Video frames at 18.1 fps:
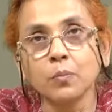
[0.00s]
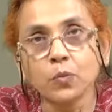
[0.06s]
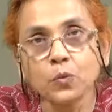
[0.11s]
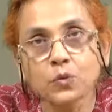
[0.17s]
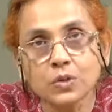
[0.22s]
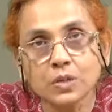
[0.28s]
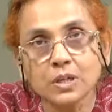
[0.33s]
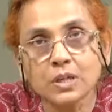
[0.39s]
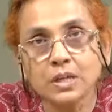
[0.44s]

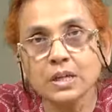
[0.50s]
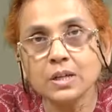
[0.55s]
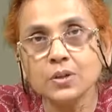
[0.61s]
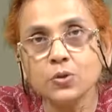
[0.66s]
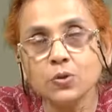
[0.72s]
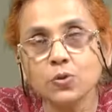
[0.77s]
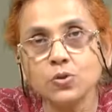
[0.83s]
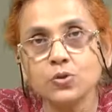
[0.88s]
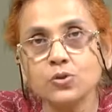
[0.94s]
mostly
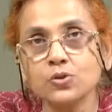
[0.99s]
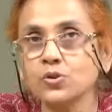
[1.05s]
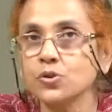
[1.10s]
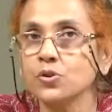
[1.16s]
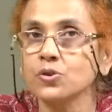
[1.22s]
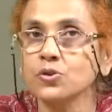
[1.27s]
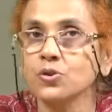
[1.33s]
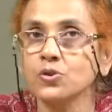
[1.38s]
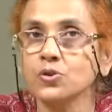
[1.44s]
wrote
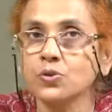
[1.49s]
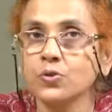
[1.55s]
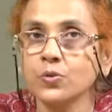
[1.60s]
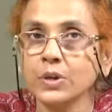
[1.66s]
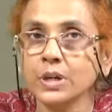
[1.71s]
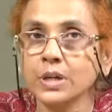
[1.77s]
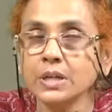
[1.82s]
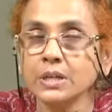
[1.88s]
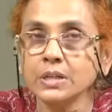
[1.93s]
short
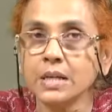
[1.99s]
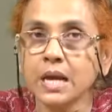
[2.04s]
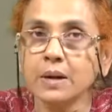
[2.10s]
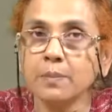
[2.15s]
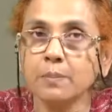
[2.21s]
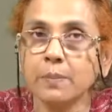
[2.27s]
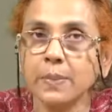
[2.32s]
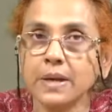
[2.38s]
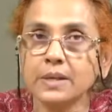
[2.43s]
stories
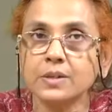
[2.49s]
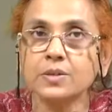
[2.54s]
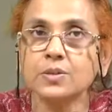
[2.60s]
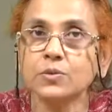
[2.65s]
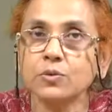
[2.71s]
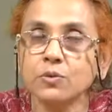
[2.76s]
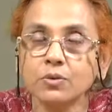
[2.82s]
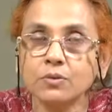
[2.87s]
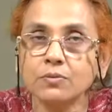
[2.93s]
and best
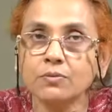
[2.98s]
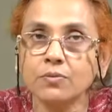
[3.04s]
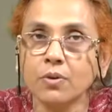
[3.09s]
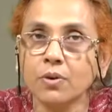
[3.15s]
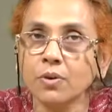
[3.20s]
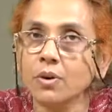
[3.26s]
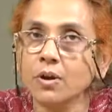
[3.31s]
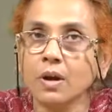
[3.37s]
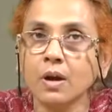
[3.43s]
known
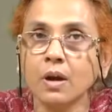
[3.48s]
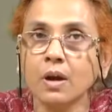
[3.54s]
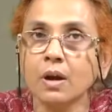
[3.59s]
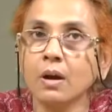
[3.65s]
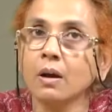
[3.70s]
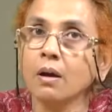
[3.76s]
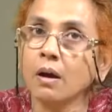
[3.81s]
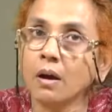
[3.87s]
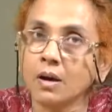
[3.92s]
for
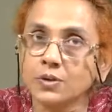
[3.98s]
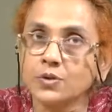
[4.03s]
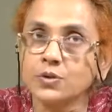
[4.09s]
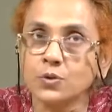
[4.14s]
uh, her